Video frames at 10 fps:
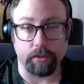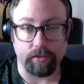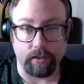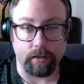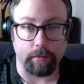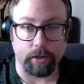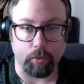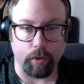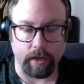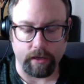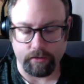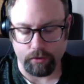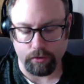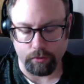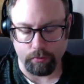them in a way
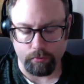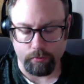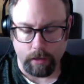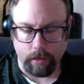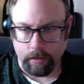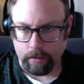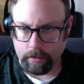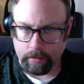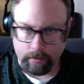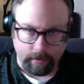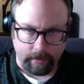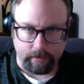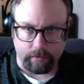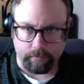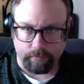to kind
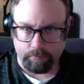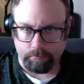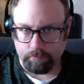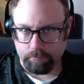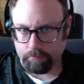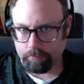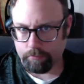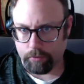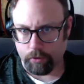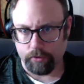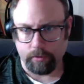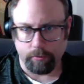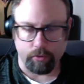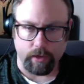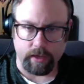of pull some
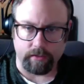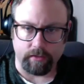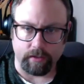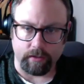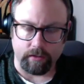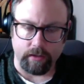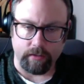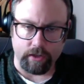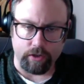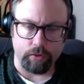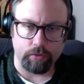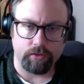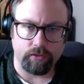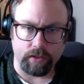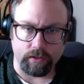threads. And they
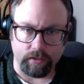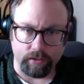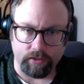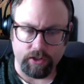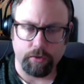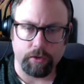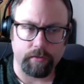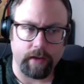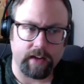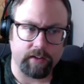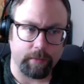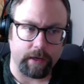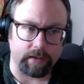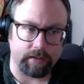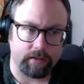use the secretive
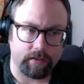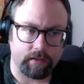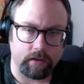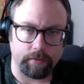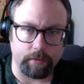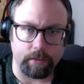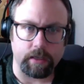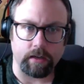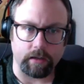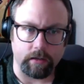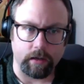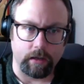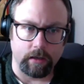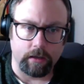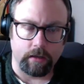aspect of the meeting
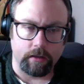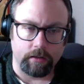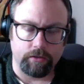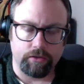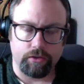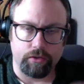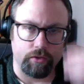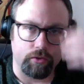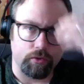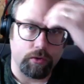to